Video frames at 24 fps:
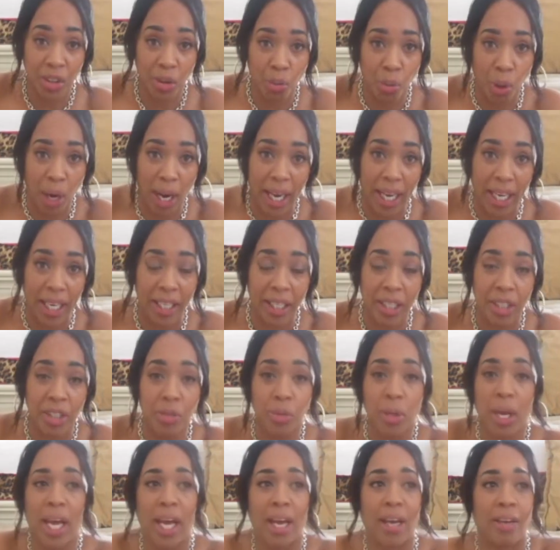right,
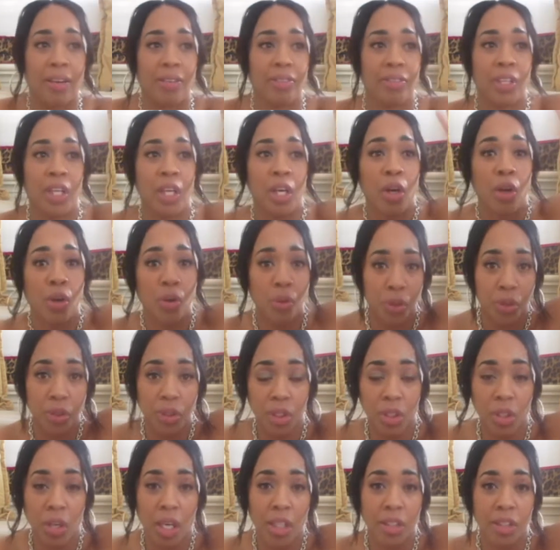you have Hooters
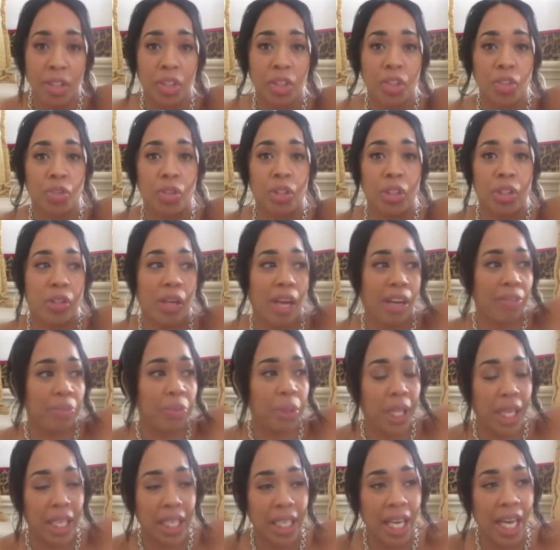across the street, you have
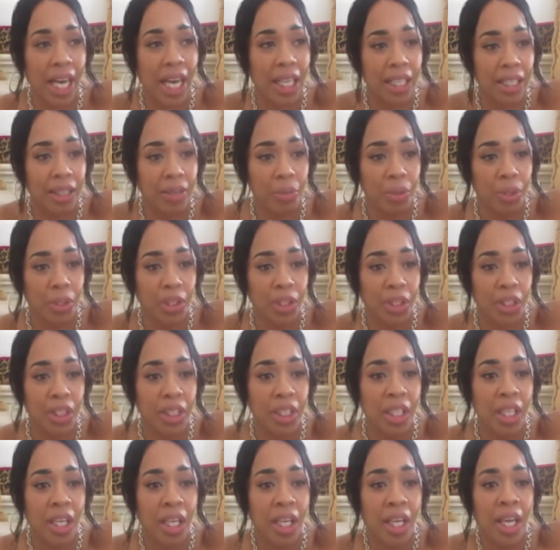Planet
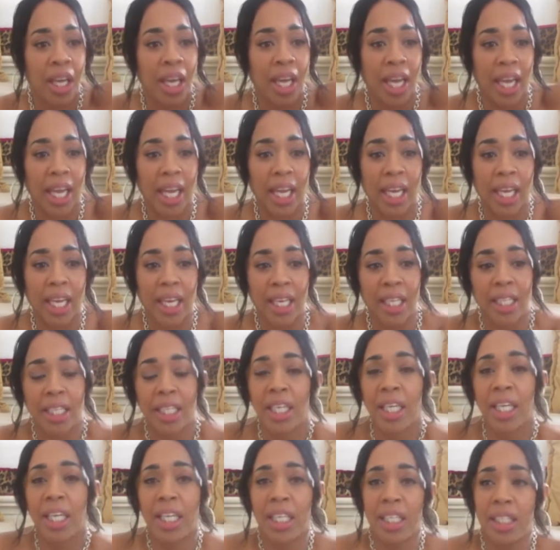Hollywood,
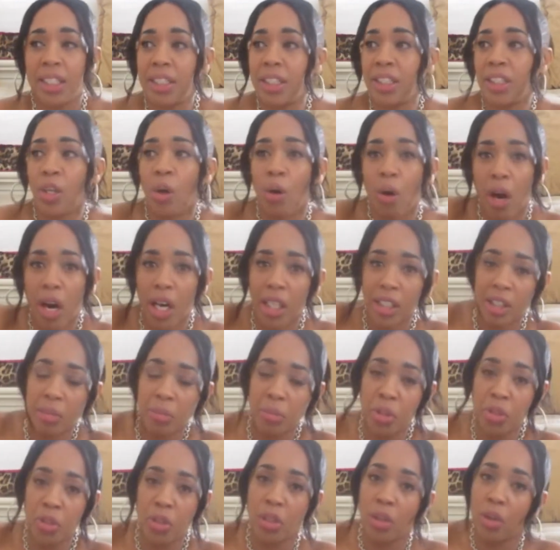and it's so awesome.
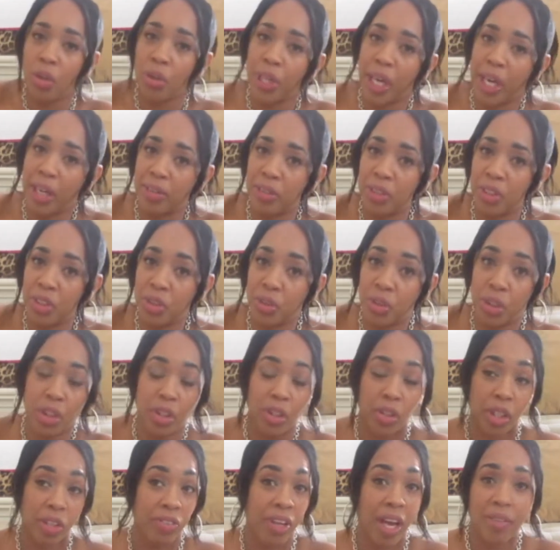You can go down the street, you
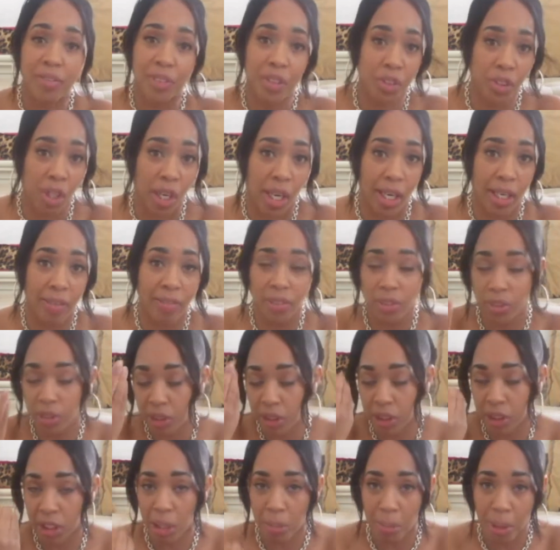don't even have to drive. You
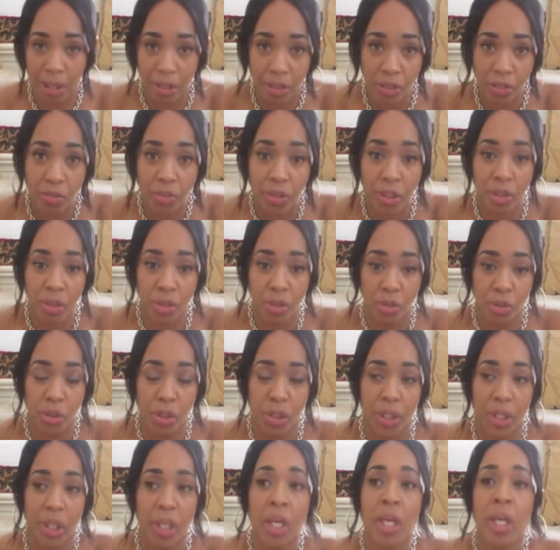just come out the front
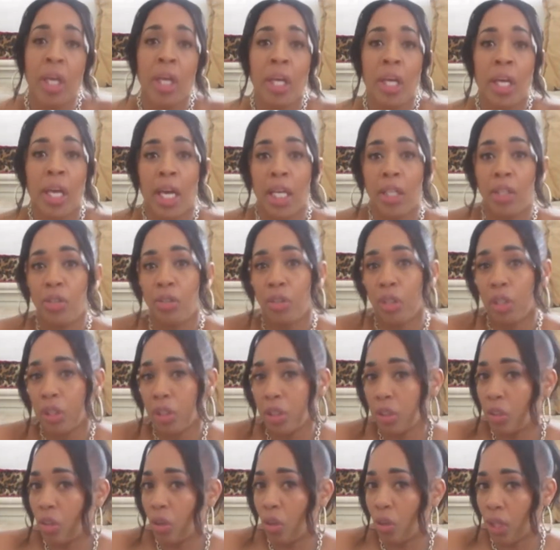door and you
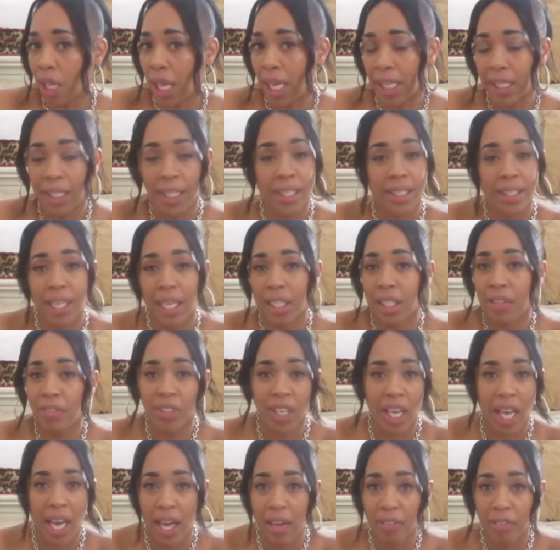can go like not
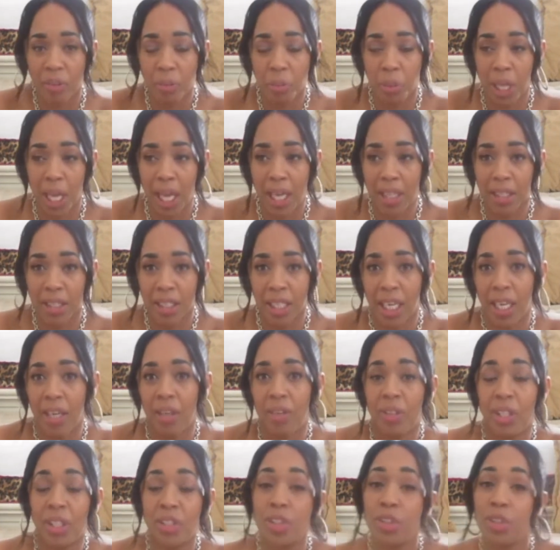even a half a block
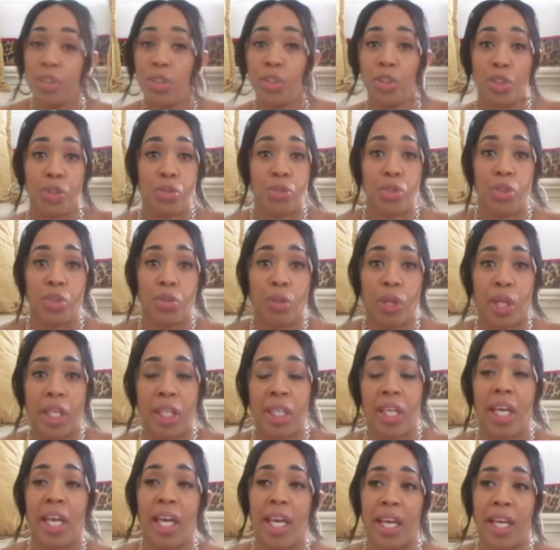down to the juke
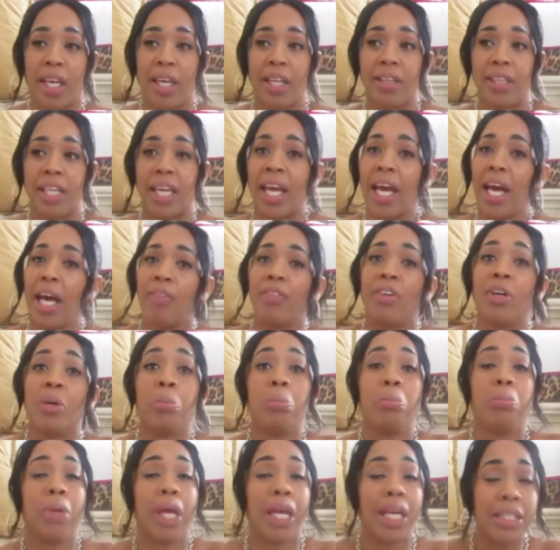joint, and they have
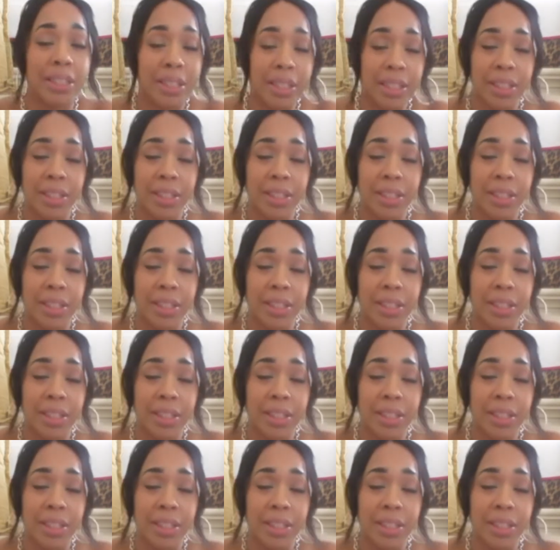amazing